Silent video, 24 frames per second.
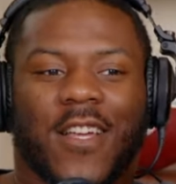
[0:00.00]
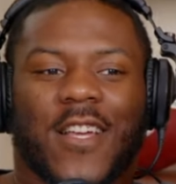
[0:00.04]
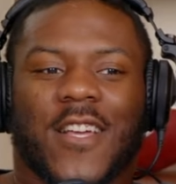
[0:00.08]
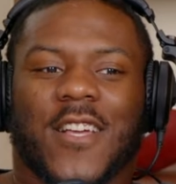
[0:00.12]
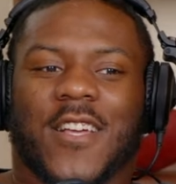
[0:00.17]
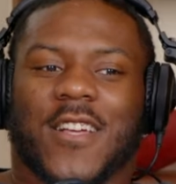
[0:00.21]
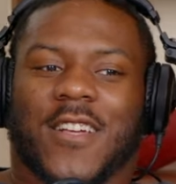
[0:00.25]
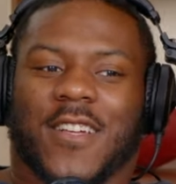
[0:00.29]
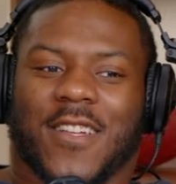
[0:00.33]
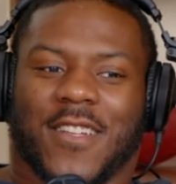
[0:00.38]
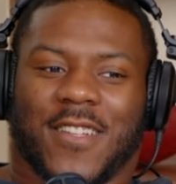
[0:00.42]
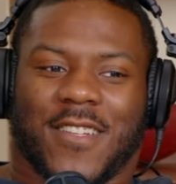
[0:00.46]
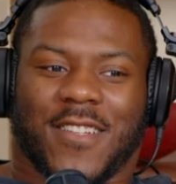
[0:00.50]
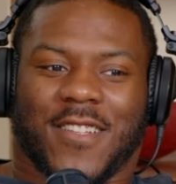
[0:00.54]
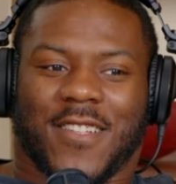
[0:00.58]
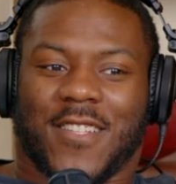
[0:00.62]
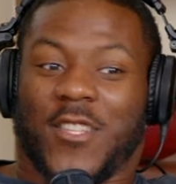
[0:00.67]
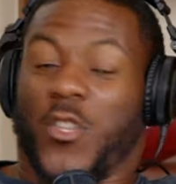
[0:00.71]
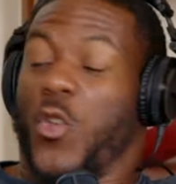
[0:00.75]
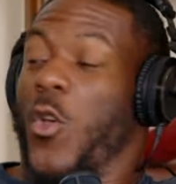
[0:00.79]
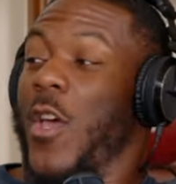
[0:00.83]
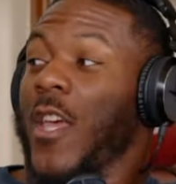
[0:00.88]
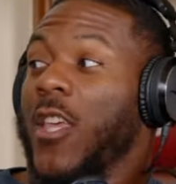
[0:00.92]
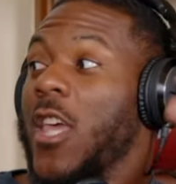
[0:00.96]
I posted
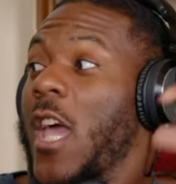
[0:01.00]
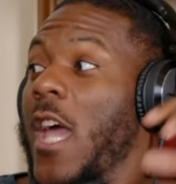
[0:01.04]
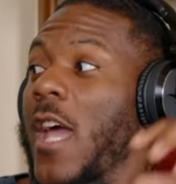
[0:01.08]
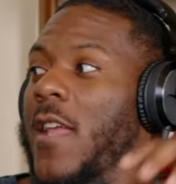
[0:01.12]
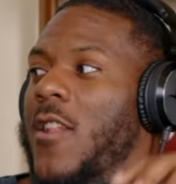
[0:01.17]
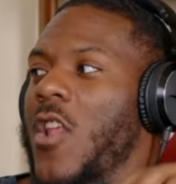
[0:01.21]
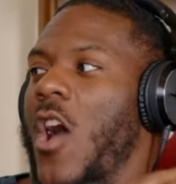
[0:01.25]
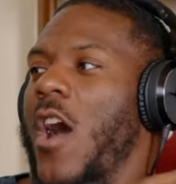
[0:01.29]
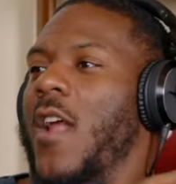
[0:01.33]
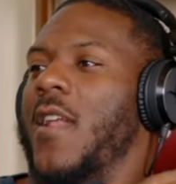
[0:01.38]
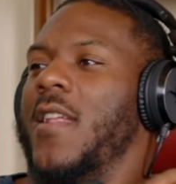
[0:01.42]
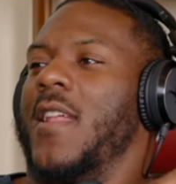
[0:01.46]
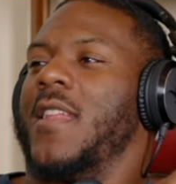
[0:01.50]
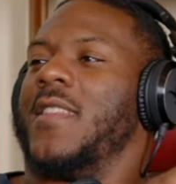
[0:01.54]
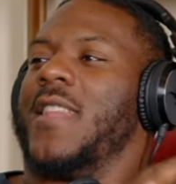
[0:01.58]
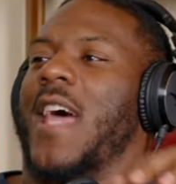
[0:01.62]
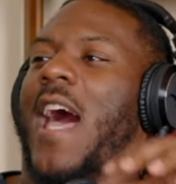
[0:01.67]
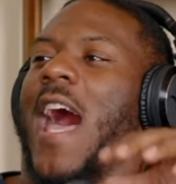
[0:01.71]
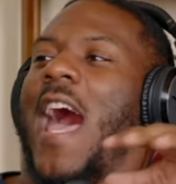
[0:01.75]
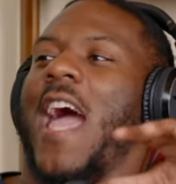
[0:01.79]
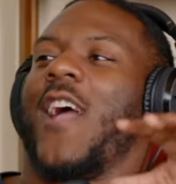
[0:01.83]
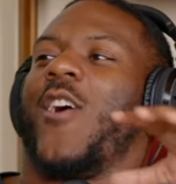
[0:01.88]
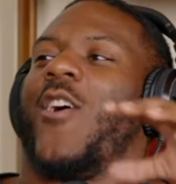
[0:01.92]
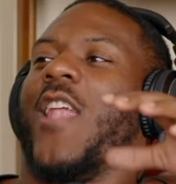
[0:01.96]
something. I ain't
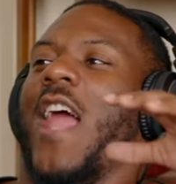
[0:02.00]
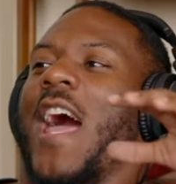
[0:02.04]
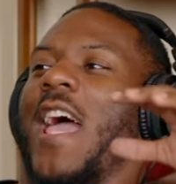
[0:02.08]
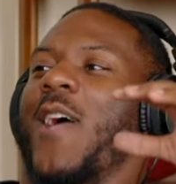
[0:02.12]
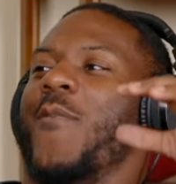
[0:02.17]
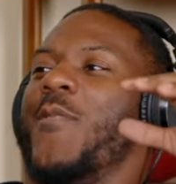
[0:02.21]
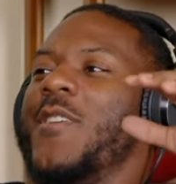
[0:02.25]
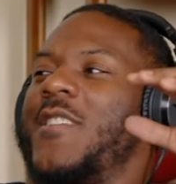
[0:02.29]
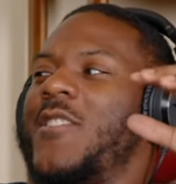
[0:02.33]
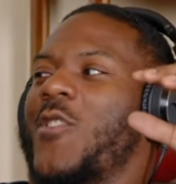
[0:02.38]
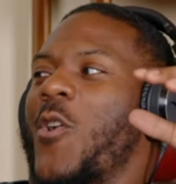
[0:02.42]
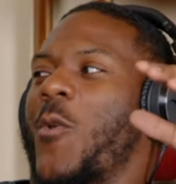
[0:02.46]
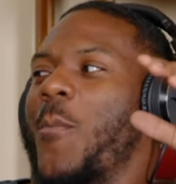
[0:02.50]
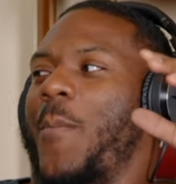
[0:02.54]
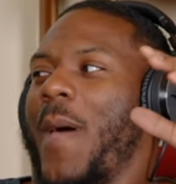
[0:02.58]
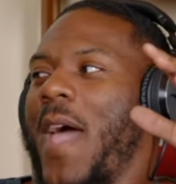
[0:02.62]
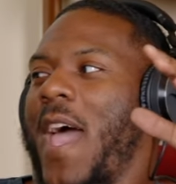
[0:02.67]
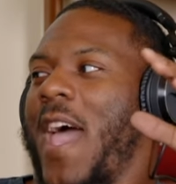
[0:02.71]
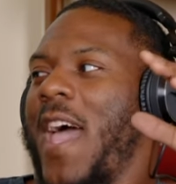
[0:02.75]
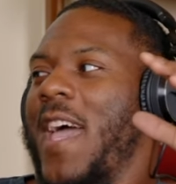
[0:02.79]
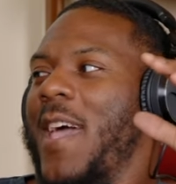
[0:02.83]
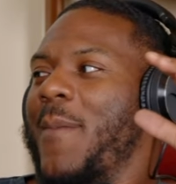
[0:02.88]
gonna lie, it was so bad.